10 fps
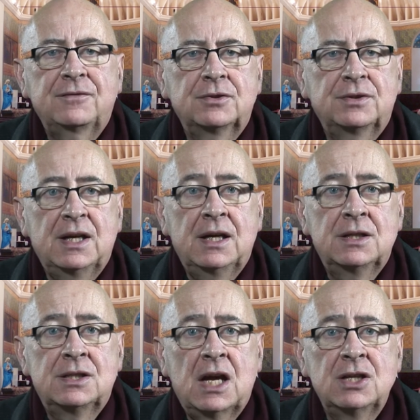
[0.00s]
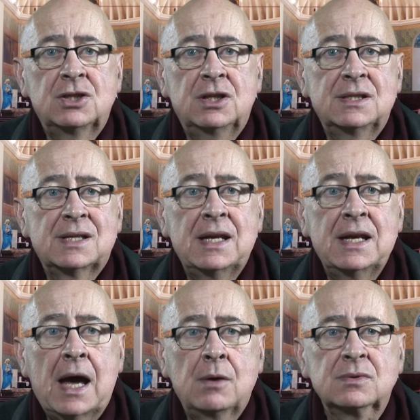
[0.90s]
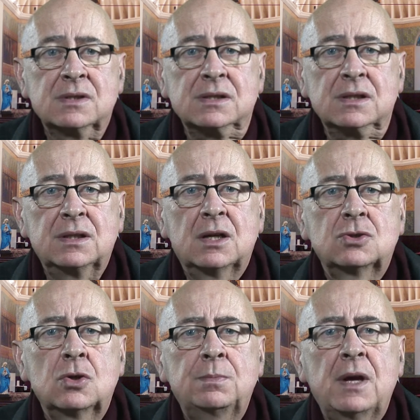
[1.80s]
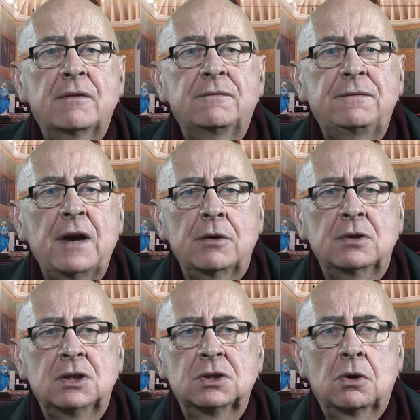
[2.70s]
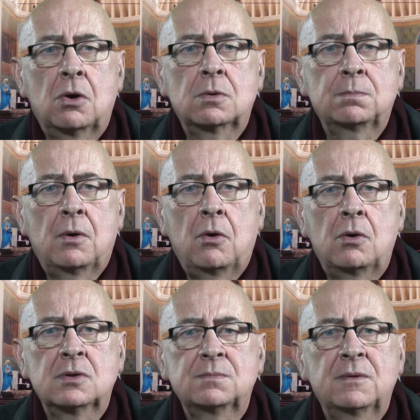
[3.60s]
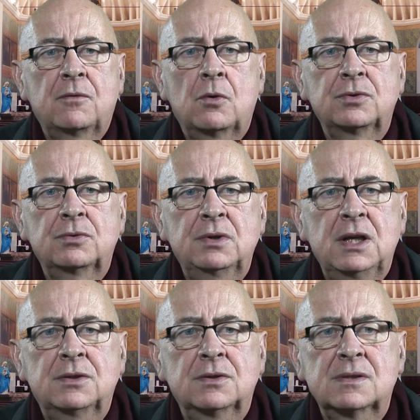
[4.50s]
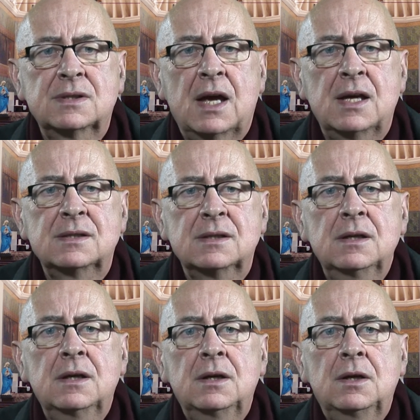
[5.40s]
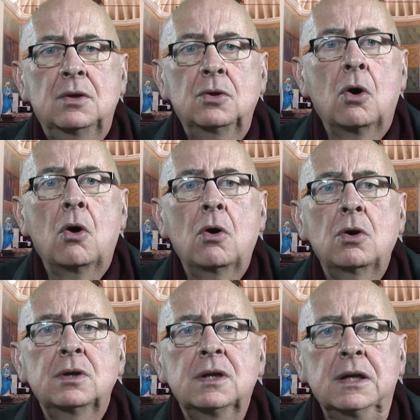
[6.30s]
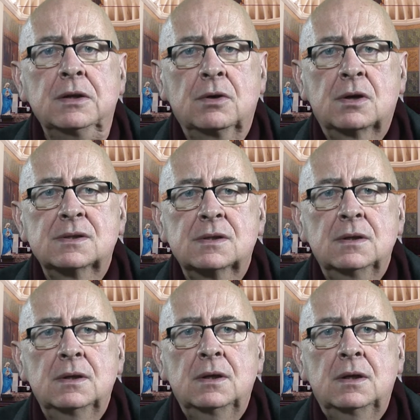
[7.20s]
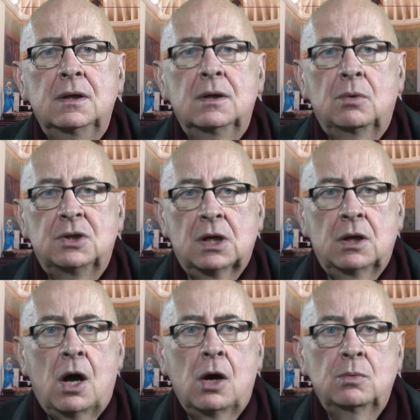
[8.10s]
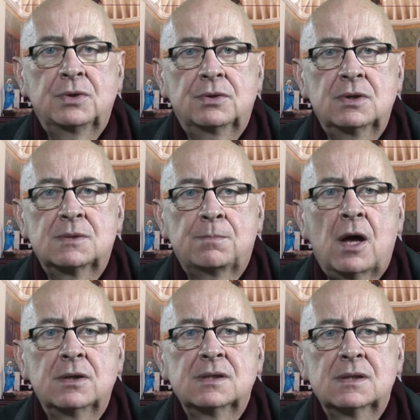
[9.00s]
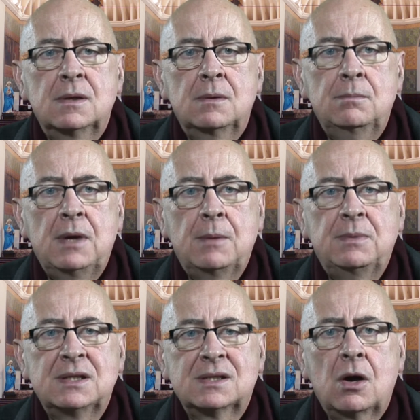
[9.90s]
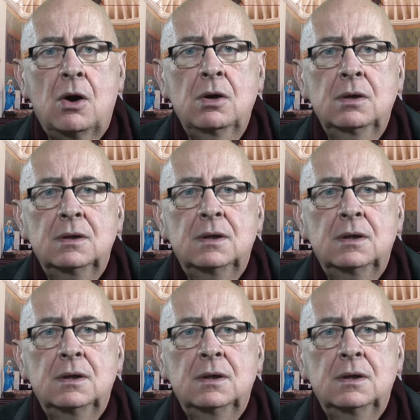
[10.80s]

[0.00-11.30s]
after the intention is announced, there should be a very short pause before the reader says, Lord, hear us, which along with the response may be sung.